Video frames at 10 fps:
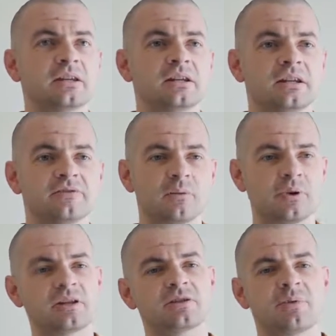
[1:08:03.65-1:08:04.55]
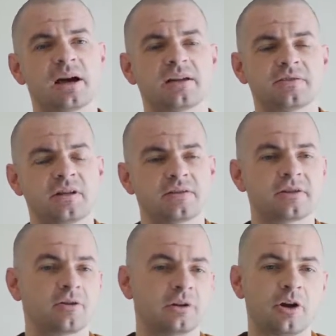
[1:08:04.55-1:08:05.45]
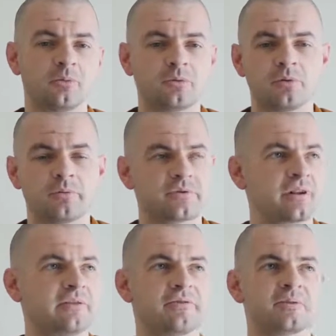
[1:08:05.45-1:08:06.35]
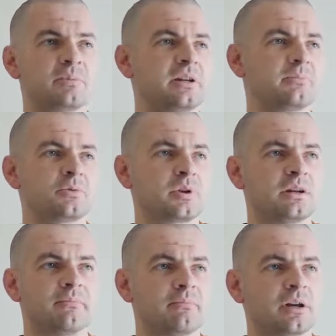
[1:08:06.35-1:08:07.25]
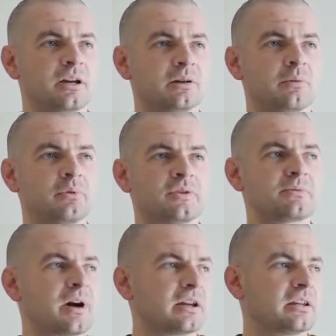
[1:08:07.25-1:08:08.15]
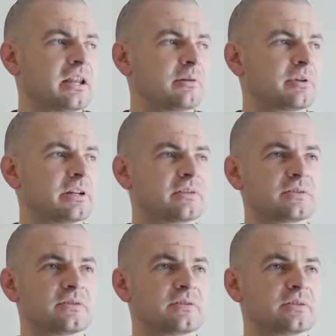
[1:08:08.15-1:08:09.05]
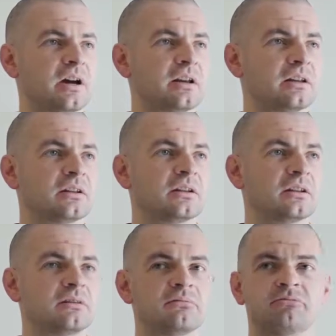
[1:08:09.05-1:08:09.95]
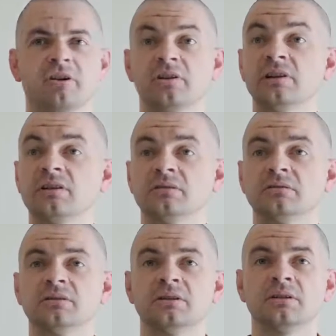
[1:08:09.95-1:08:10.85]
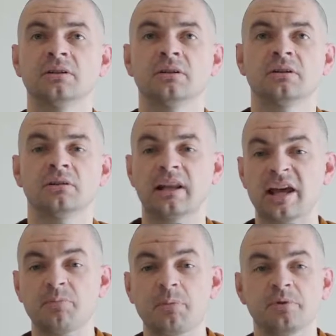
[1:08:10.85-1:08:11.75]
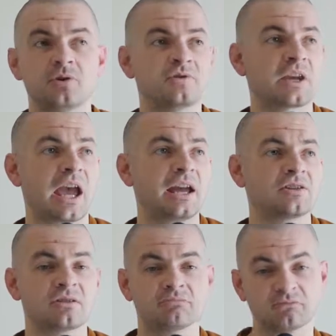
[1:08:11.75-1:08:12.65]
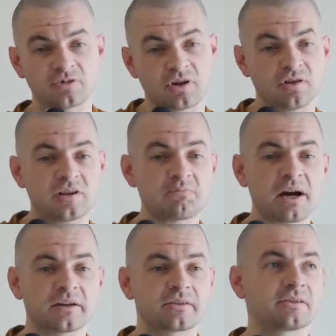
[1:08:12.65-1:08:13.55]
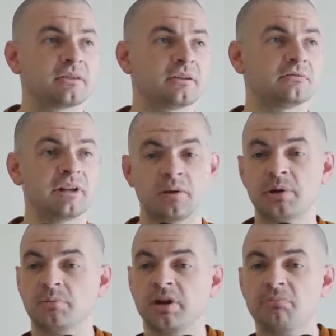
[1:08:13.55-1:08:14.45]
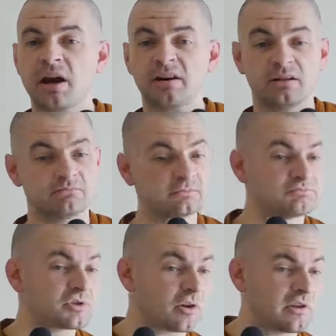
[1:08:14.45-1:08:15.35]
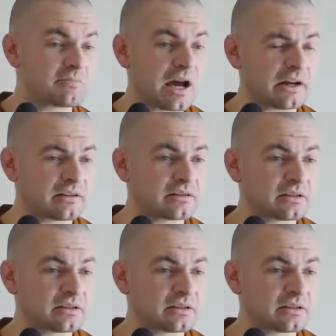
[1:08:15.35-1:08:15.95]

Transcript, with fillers: If the benchmark is set so low, well, what would the difference be between a Buddhist monk and anybody else in society? Very little. Lay people use cash, and so do these monks. Lay people get married, so do these monks.